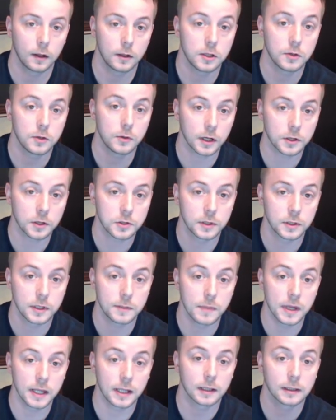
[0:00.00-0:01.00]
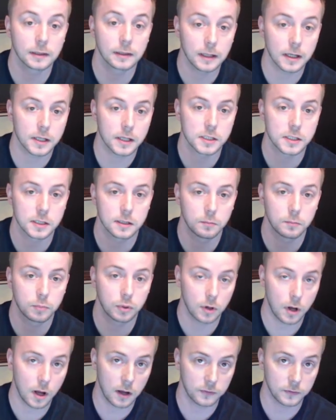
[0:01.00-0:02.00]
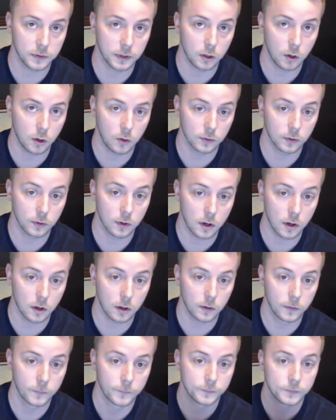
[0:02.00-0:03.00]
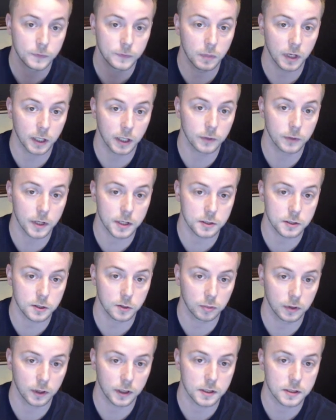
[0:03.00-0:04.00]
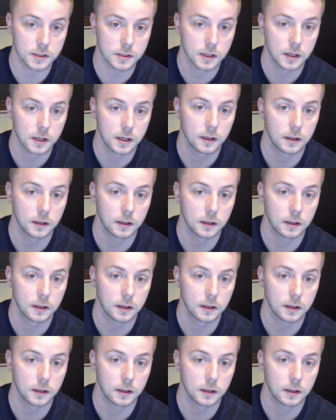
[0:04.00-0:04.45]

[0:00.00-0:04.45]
you'd actually make less profit overall by raising your price.